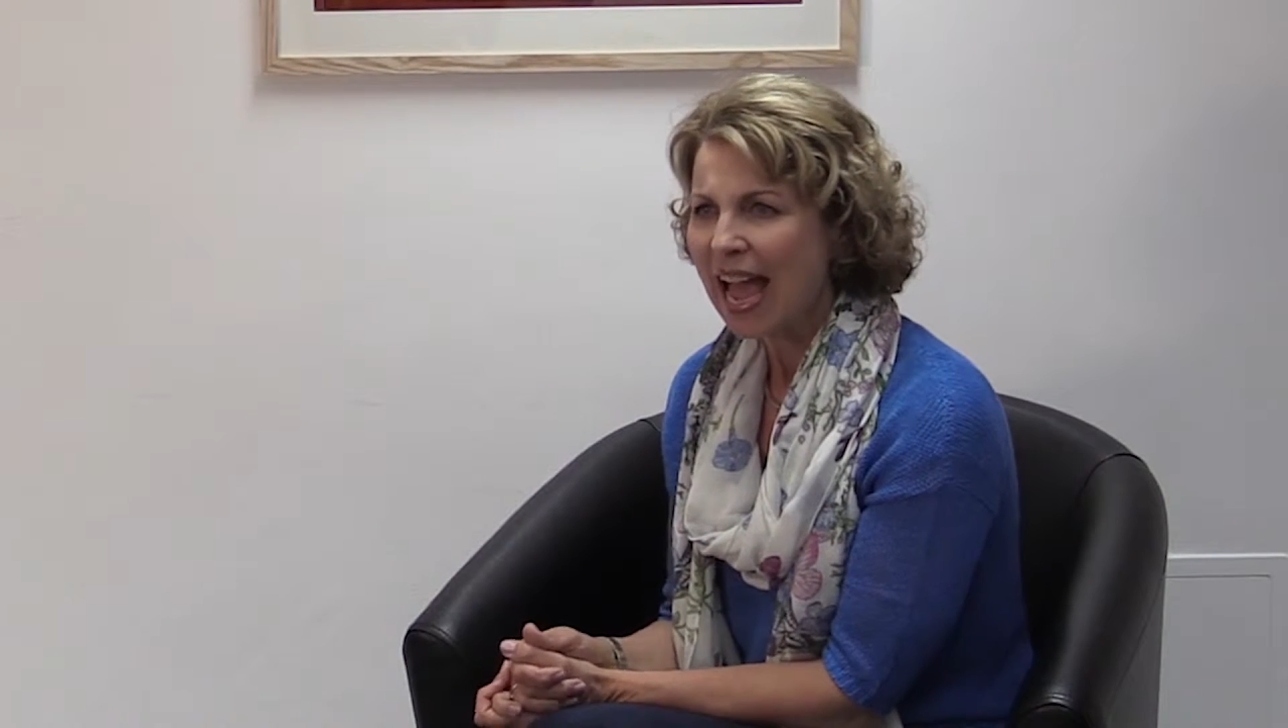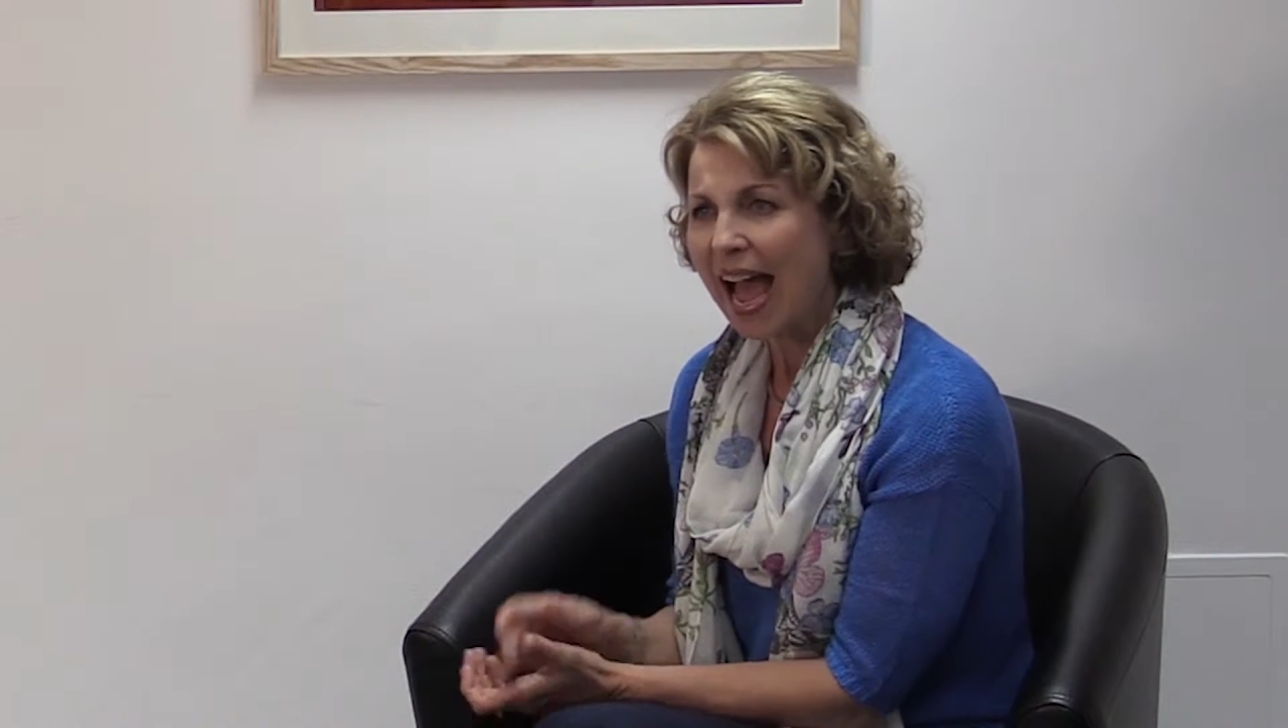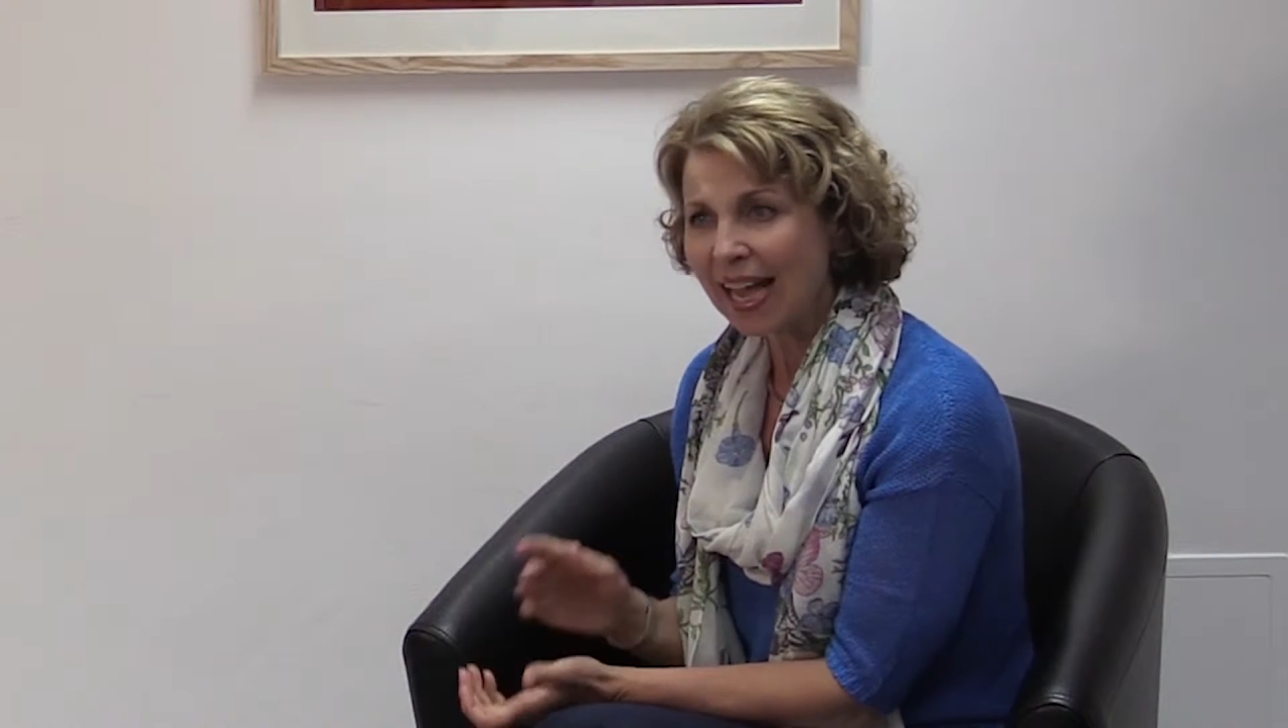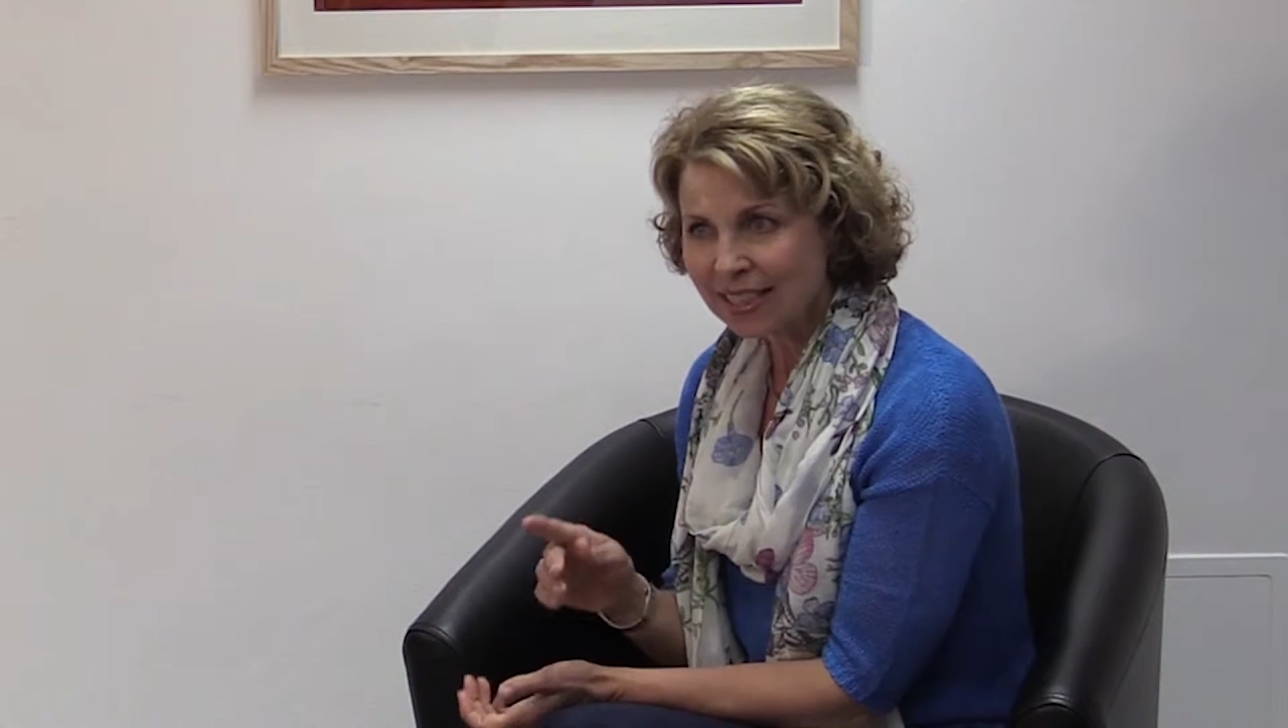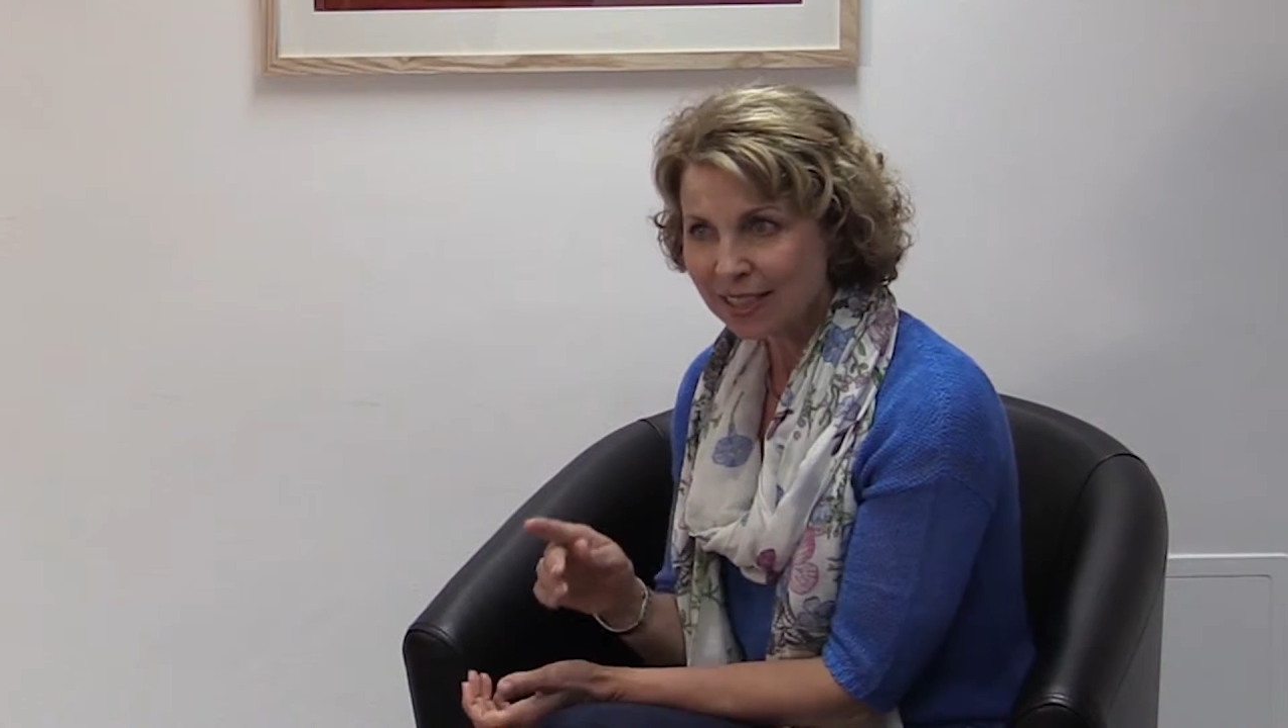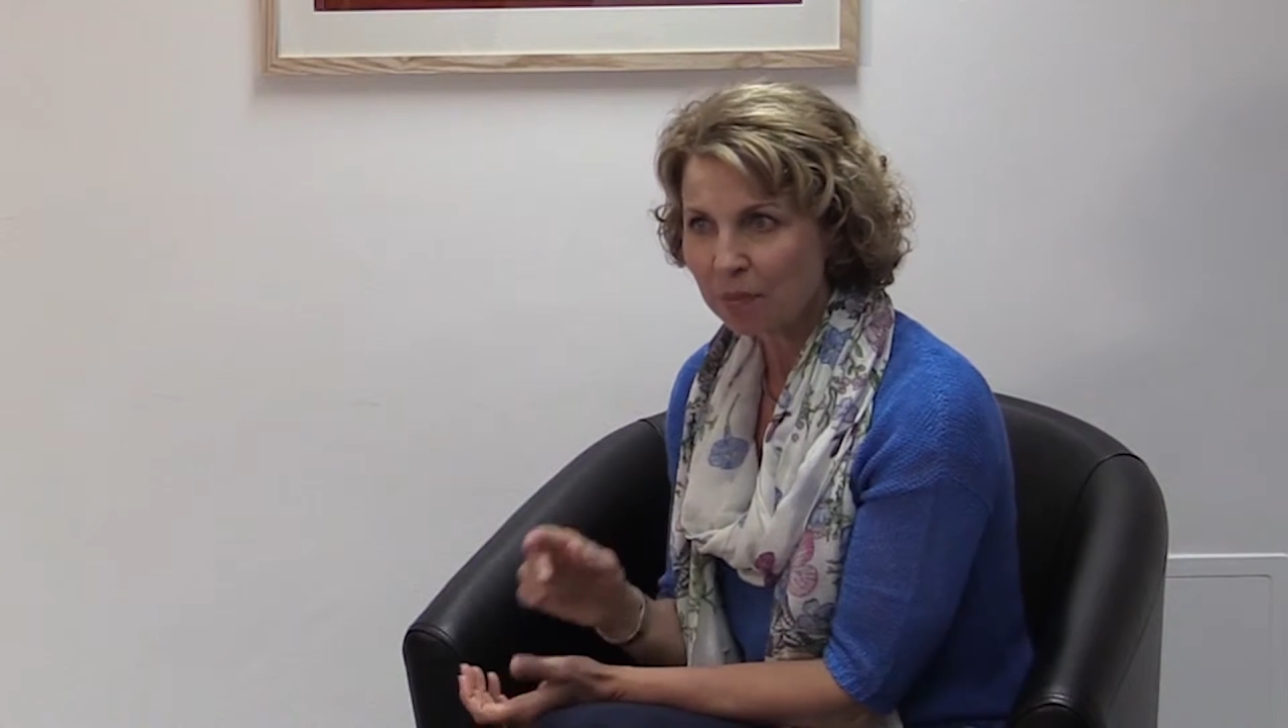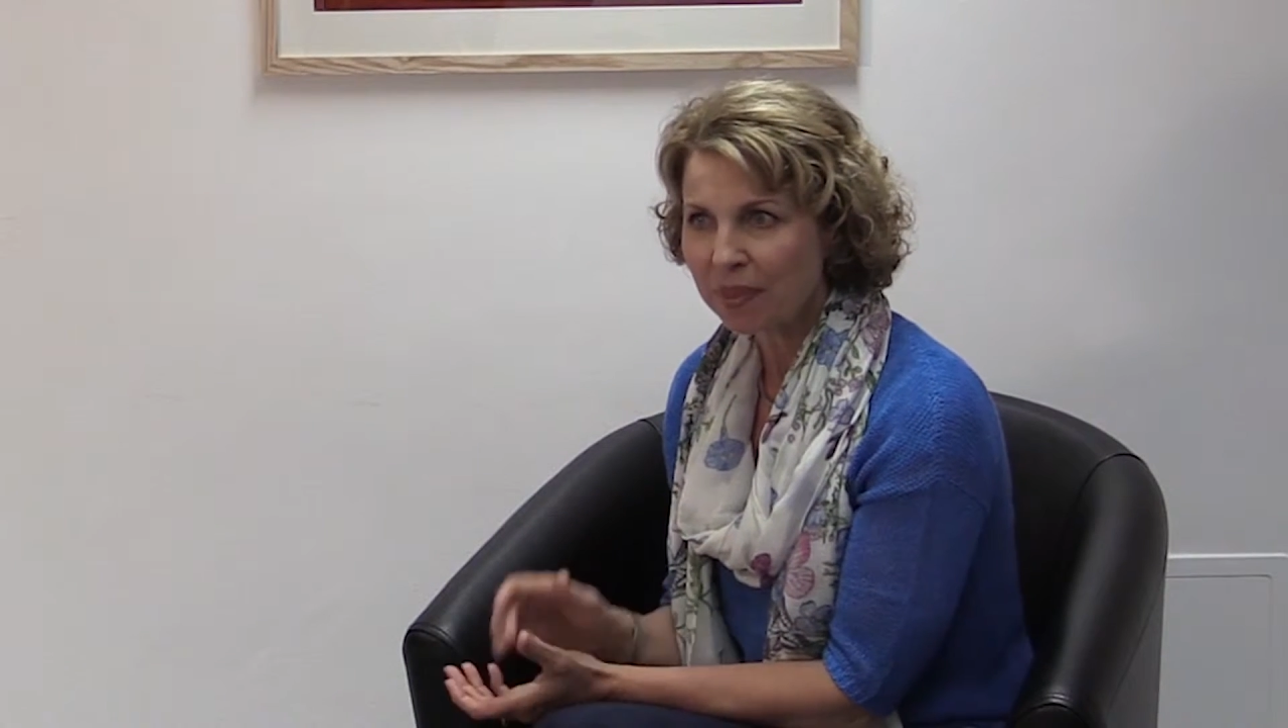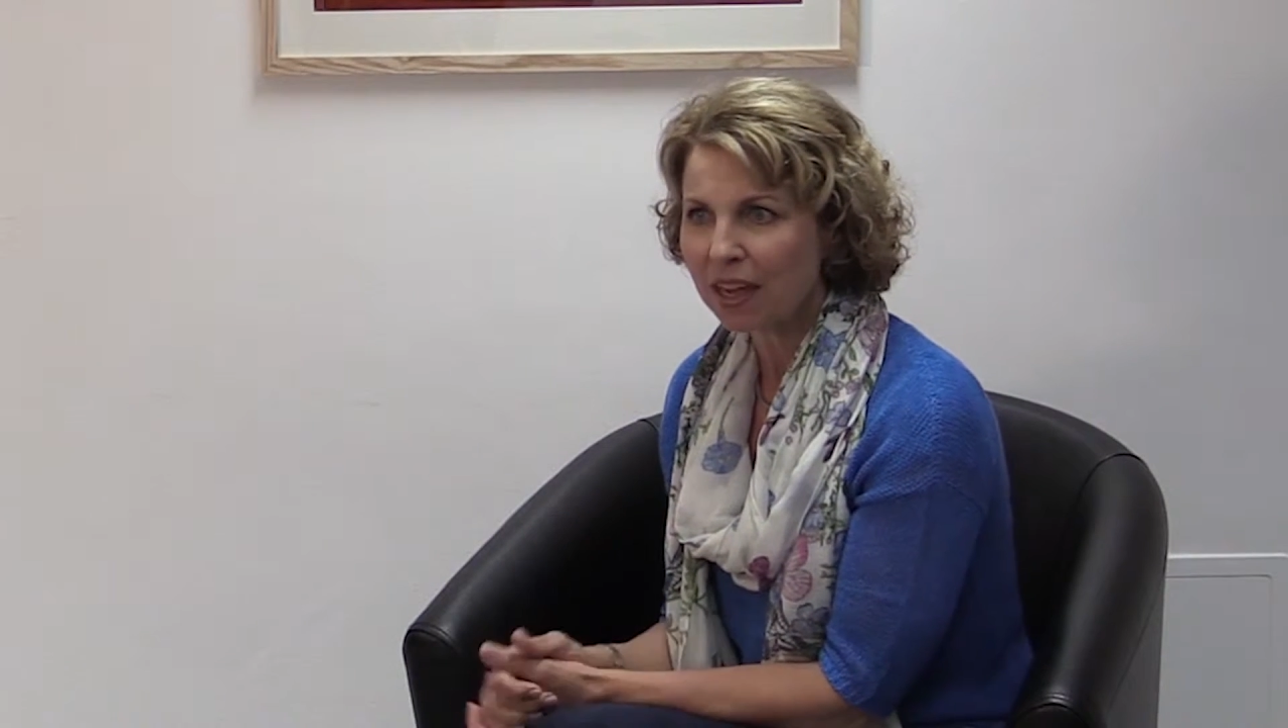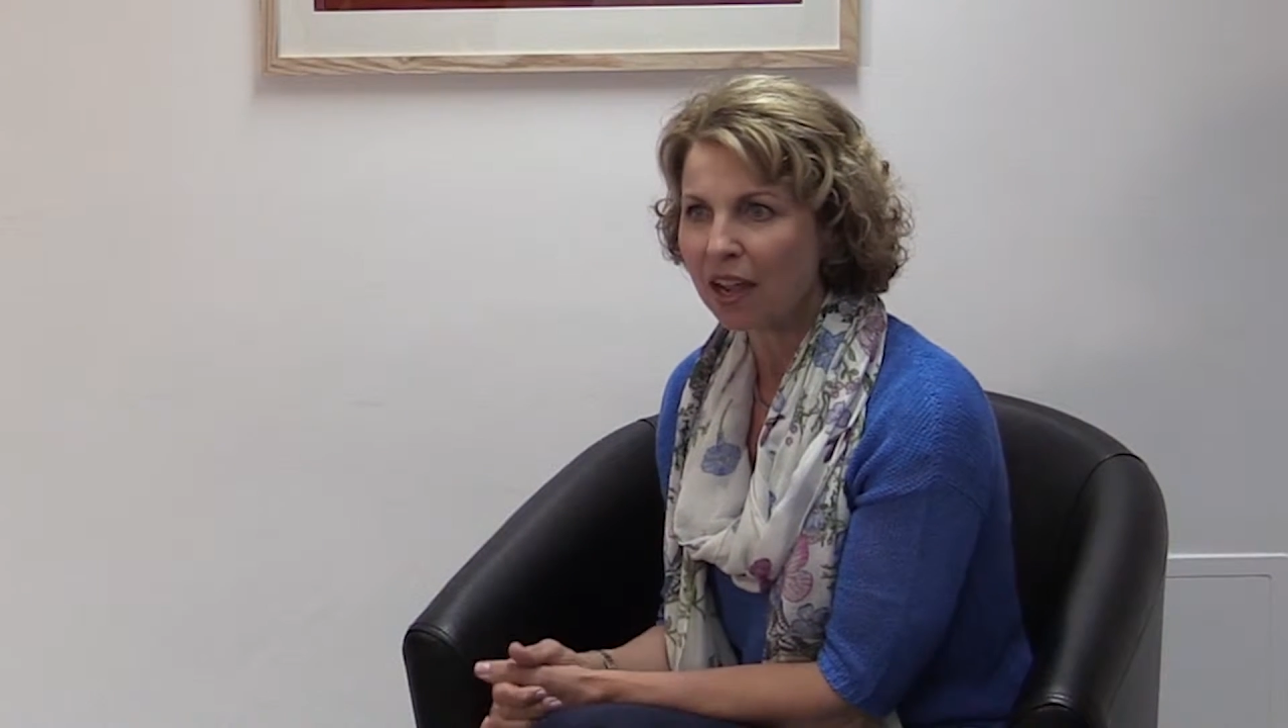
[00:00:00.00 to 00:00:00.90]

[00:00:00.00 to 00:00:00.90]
and something